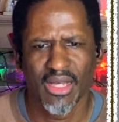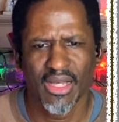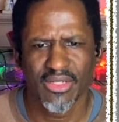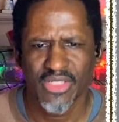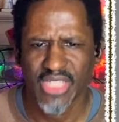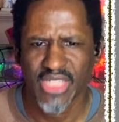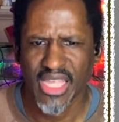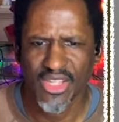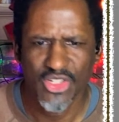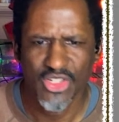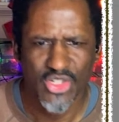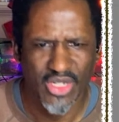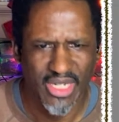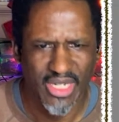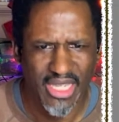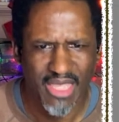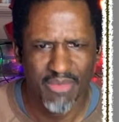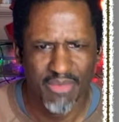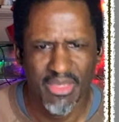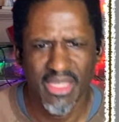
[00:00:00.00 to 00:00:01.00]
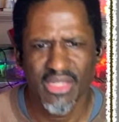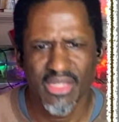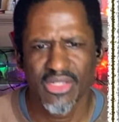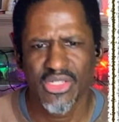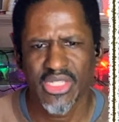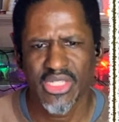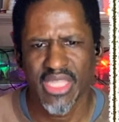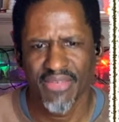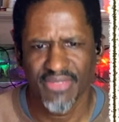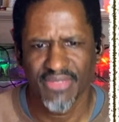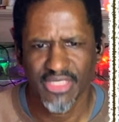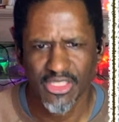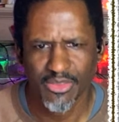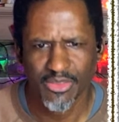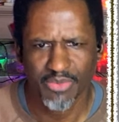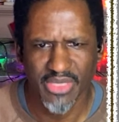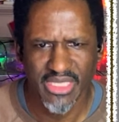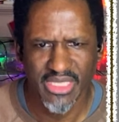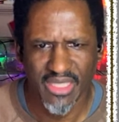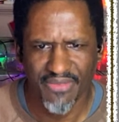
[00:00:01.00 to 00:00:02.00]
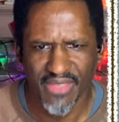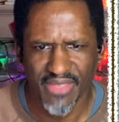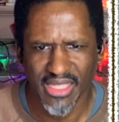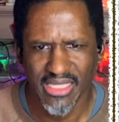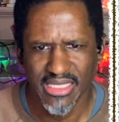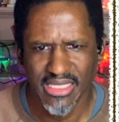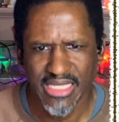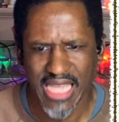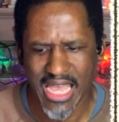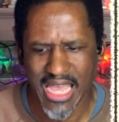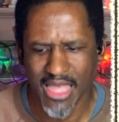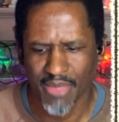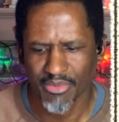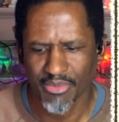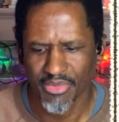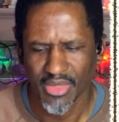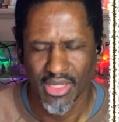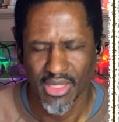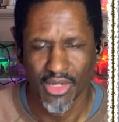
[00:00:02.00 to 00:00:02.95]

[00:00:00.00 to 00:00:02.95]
Change your image, give a specific type